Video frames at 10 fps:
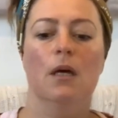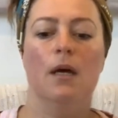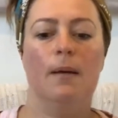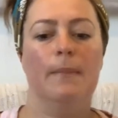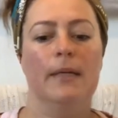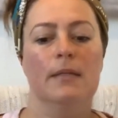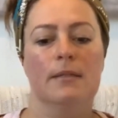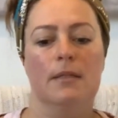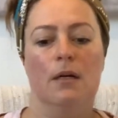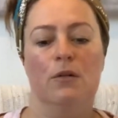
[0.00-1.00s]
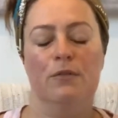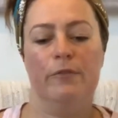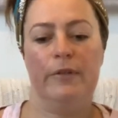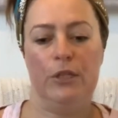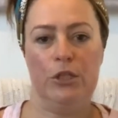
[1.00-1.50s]
and make a start on
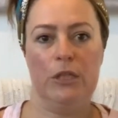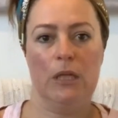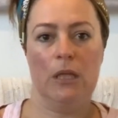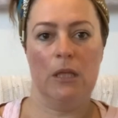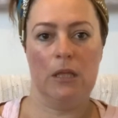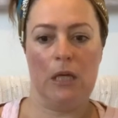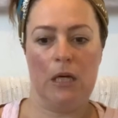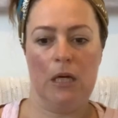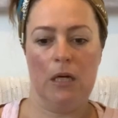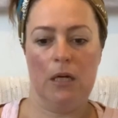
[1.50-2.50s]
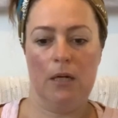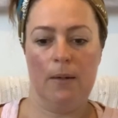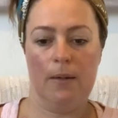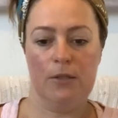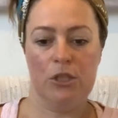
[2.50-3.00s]
finishing
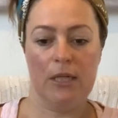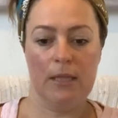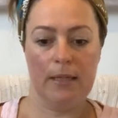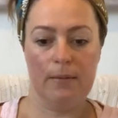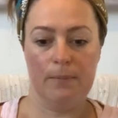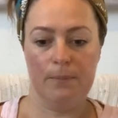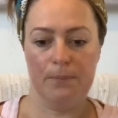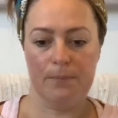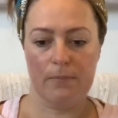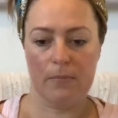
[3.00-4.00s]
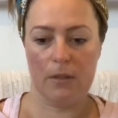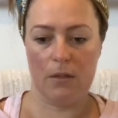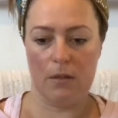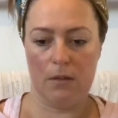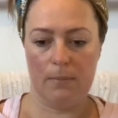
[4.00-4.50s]
the chatelaine
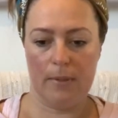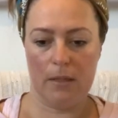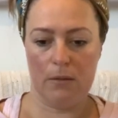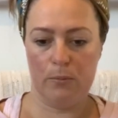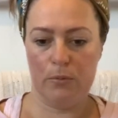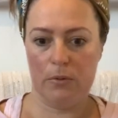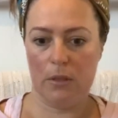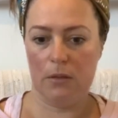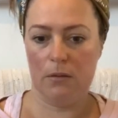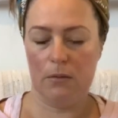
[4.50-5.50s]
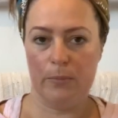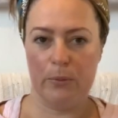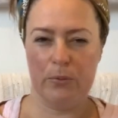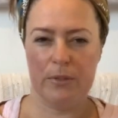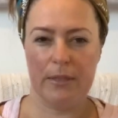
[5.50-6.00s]
outer border. But
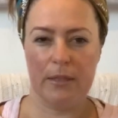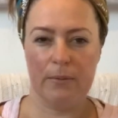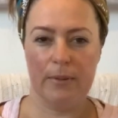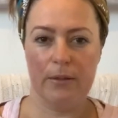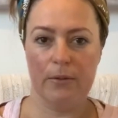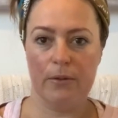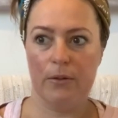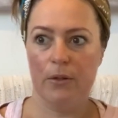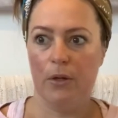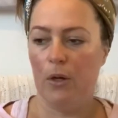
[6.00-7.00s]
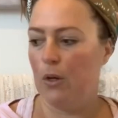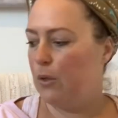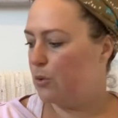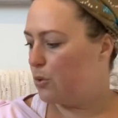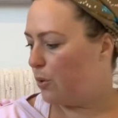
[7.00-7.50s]
we'll see how we go.
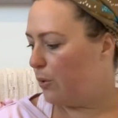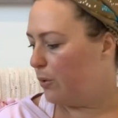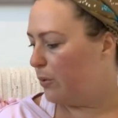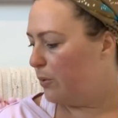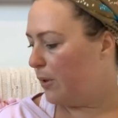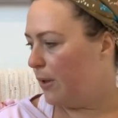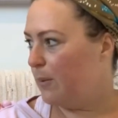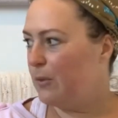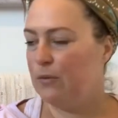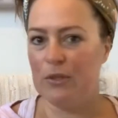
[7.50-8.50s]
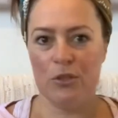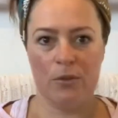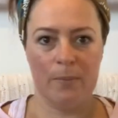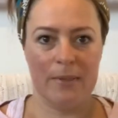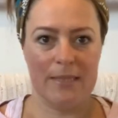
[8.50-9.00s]
So I hope you've
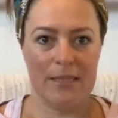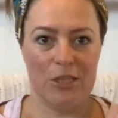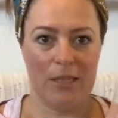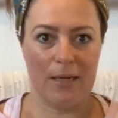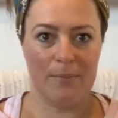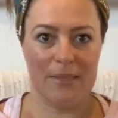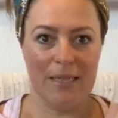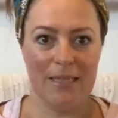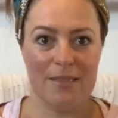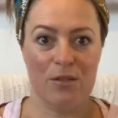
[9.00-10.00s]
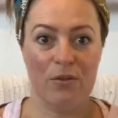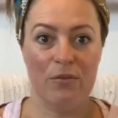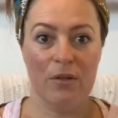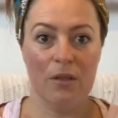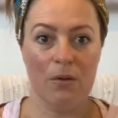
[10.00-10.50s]
enjoyed my stitching update. It's not a
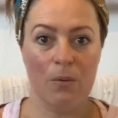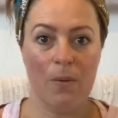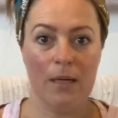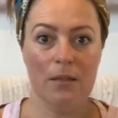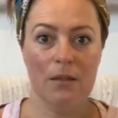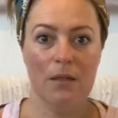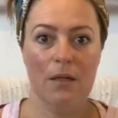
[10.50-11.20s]
very long one,